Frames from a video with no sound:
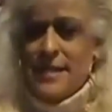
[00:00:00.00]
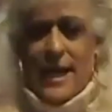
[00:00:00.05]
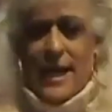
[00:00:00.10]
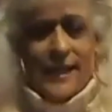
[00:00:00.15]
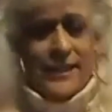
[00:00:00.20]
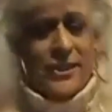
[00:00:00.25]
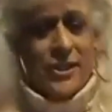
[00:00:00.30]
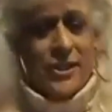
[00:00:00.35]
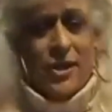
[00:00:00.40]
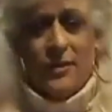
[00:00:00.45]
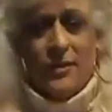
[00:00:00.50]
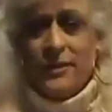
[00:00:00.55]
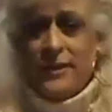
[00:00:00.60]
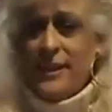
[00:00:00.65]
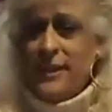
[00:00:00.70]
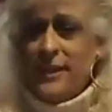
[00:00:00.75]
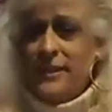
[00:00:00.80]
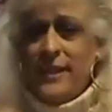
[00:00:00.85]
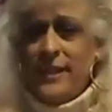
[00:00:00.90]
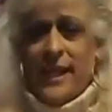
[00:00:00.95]
i don't
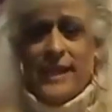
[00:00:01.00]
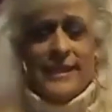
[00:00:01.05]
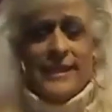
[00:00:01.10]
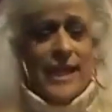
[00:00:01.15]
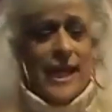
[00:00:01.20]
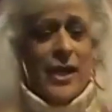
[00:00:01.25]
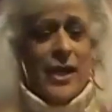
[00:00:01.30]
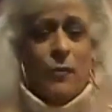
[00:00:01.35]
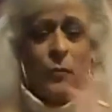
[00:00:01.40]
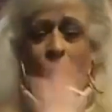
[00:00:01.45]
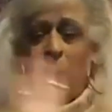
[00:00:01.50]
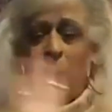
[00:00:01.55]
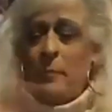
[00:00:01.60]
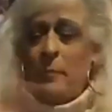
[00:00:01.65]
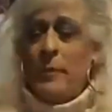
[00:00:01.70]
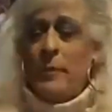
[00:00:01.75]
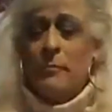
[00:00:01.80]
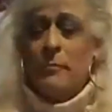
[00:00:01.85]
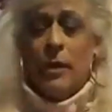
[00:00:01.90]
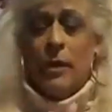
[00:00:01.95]
there's days i don't want
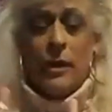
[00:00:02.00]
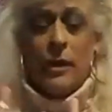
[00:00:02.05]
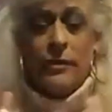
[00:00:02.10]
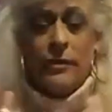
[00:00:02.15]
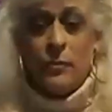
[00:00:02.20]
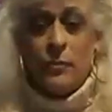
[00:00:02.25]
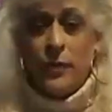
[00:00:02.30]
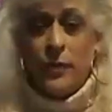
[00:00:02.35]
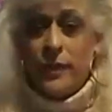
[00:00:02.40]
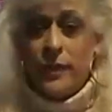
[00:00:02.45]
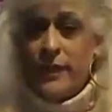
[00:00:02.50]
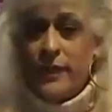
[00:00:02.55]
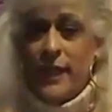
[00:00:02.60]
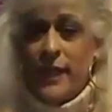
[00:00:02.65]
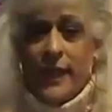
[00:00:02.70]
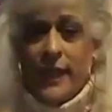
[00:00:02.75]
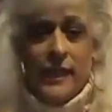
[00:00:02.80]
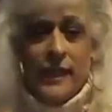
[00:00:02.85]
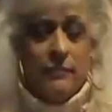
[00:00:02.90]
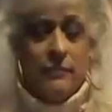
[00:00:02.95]
to be bothered with
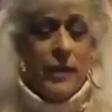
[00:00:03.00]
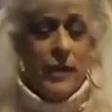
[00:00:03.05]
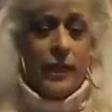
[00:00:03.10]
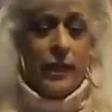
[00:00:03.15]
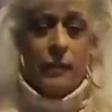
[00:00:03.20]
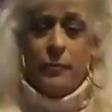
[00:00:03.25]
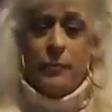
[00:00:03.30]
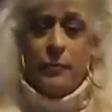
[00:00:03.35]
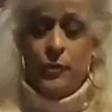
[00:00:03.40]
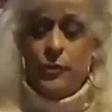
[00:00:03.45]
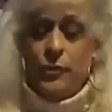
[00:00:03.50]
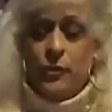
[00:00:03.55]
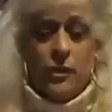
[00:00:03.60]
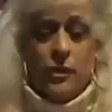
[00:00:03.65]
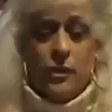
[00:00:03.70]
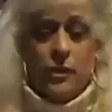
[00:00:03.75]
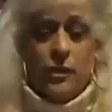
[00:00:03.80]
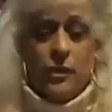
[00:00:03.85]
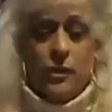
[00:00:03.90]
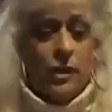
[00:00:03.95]
it i keep my computer
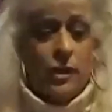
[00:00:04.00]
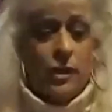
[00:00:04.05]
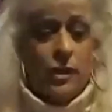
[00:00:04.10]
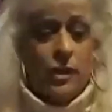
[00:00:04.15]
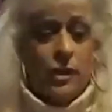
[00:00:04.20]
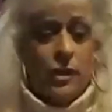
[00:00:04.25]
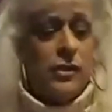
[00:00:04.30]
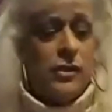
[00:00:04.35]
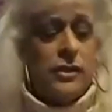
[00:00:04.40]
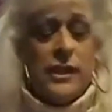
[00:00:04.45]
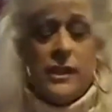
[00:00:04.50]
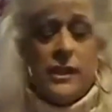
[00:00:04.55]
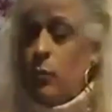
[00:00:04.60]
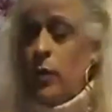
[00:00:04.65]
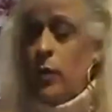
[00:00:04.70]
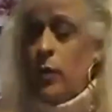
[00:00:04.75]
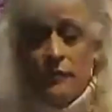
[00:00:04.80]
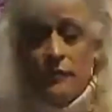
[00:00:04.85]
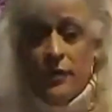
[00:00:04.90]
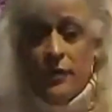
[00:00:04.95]
closed or
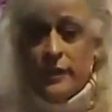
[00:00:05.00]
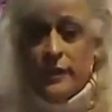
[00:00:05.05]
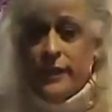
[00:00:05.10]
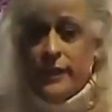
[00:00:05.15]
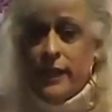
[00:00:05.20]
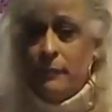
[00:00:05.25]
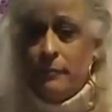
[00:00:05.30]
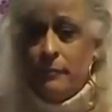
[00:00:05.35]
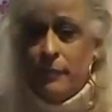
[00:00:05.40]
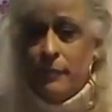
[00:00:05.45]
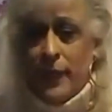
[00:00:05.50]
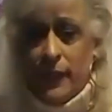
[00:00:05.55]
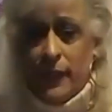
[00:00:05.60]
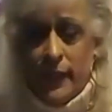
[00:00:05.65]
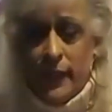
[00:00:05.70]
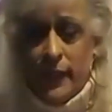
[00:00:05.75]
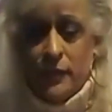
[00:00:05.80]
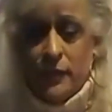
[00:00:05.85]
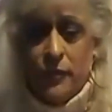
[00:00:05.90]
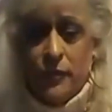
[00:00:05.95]
whatever i'll think
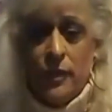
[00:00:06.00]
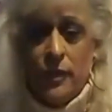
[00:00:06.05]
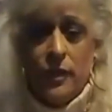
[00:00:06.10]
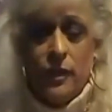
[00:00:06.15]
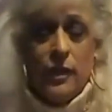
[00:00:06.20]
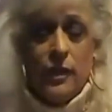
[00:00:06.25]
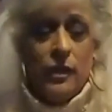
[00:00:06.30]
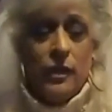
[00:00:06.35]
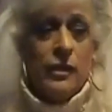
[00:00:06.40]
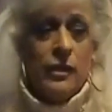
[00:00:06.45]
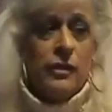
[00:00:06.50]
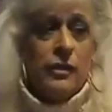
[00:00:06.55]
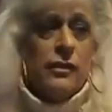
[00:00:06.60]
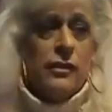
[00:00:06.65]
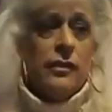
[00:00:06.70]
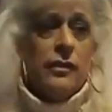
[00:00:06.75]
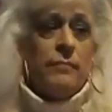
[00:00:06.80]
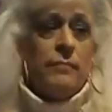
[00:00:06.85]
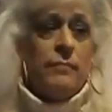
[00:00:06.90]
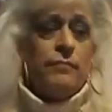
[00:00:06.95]
about it later
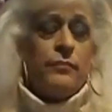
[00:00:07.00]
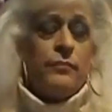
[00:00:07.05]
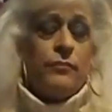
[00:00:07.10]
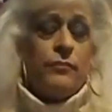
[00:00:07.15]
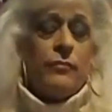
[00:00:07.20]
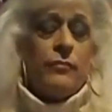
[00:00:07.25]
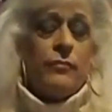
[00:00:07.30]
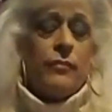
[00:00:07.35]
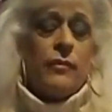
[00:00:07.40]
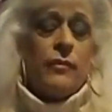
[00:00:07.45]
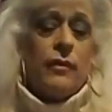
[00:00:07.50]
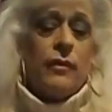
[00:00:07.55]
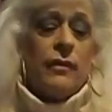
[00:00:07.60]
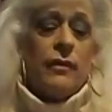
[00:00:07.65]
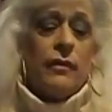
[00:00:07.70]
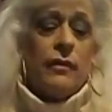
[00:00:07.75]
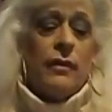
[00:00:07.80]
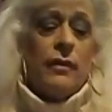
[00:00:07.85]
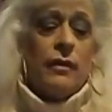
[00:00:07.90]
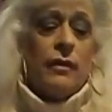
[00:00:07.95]
mm-hmm.
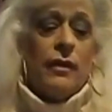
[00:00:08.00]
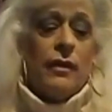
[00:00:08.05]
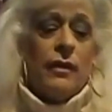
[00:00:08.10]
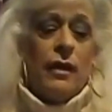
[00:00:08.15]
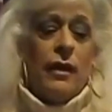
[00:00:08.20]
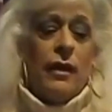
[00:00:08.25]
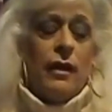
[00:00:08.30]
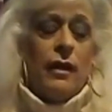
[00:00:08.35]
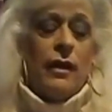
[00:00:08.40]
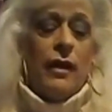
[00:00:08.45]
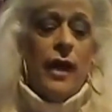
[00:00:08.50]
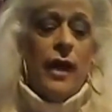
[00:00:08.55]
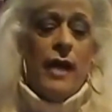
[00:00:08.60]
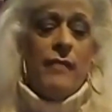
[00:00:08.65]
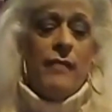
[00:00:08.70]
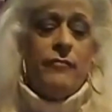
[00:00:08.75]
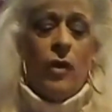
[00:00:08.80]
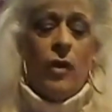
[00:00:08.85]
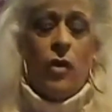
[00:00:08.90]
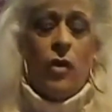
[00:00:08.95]

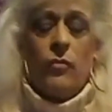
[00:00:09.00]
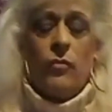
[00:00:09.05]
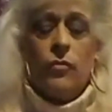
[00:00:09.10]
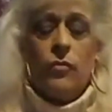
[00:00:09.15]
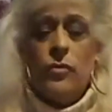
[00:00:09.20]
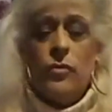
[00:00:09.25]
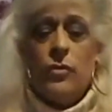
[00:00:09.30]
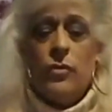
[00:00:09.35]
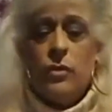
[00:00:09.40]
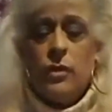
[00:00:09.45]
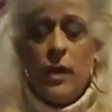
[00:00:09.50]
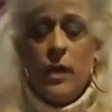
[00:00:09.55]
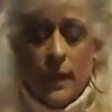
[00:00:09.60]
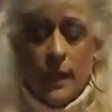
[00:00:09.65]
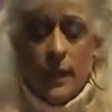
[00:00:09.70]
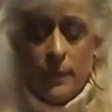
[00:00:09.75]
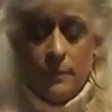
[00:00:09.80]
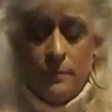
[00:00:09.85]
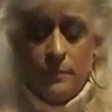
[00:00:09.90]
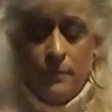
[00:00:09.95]
every oh
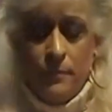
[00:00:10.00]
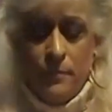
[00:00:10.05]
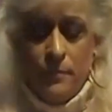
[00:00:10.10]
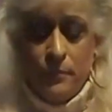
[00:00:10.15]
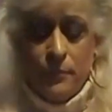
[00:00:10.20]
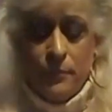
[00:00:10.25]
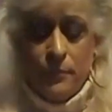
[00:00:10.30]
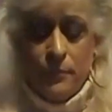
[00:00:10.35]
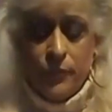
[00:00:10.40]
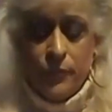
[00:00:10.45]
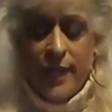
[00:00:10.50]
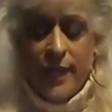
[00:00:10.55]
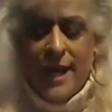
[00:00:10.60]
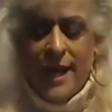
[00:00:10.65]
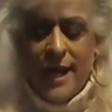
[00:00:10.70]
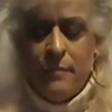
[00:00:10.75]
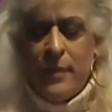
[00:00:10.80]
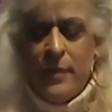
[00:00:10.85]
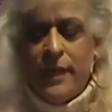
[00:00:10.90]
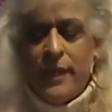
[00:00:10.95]
uh, you
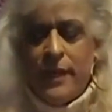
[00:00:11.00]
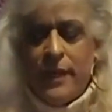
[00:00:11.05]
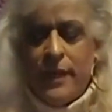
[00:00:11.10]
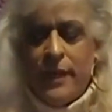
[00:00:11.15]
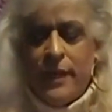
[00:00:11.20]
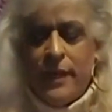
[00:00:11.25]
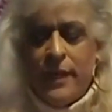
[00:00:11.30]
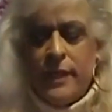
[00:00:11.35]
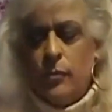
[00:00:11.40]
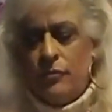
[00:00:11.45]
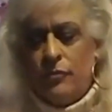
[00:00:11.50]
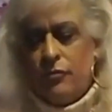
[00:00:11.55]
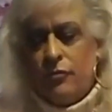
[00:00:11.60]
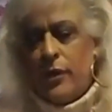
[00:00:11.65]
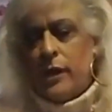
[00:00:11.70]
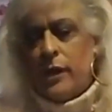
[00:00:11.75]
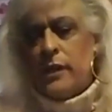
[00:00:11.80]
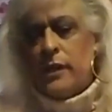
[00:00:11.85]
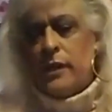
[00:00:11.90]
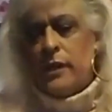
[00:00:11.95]
got to be in the
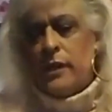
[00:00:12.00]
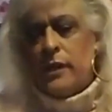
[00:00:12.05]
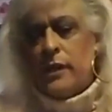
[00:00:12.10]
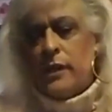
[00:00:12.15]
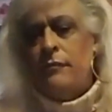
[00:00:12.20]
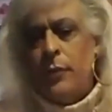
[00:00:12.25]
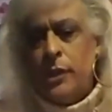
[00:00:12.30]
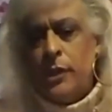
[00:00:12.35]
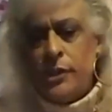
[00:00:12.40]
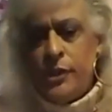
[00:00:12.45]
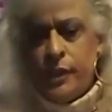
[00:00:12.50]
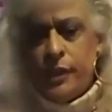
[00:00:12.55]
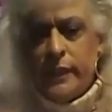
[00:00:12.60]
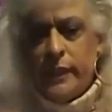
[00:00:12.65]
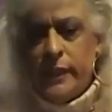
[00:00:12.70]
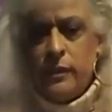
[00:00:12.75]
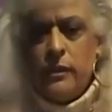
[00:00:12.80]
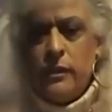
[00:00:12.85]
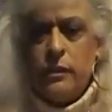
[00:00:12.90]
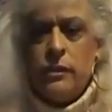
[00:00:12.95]
mood for it because if you
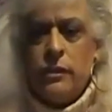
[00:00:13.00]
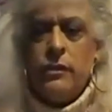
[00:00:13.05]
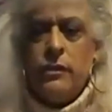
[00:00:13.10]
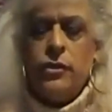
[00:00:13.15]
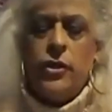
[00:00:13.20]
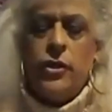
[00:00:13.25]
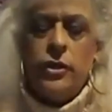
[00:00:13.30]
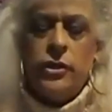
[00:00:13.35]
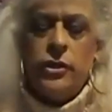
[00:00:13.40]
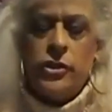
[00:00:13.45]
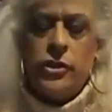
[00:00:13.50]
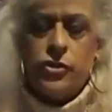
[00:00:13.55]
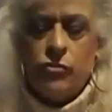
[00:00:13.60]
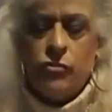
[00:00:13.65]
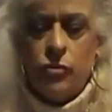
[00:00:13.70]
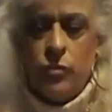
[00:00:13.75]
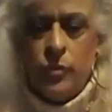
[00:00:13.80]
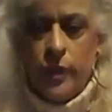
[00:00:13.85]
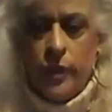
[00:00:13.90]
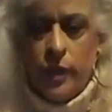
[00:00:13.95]
push it
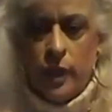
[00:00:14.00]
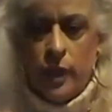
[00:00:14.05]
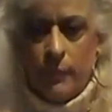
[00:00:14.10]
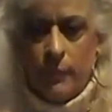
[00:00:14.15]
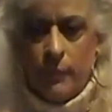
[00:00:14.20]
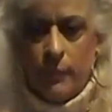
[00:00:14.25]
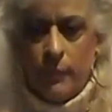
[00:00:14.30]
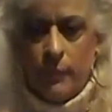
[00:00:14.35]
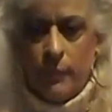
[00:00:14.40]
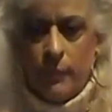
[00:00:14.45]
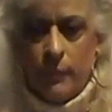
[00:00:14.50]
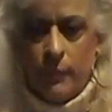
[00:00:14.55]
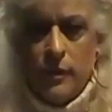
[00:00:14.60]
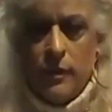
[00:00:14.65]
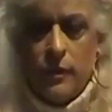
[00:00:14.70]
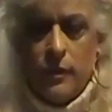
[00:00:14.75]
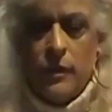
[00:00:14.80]
you're going to screw it up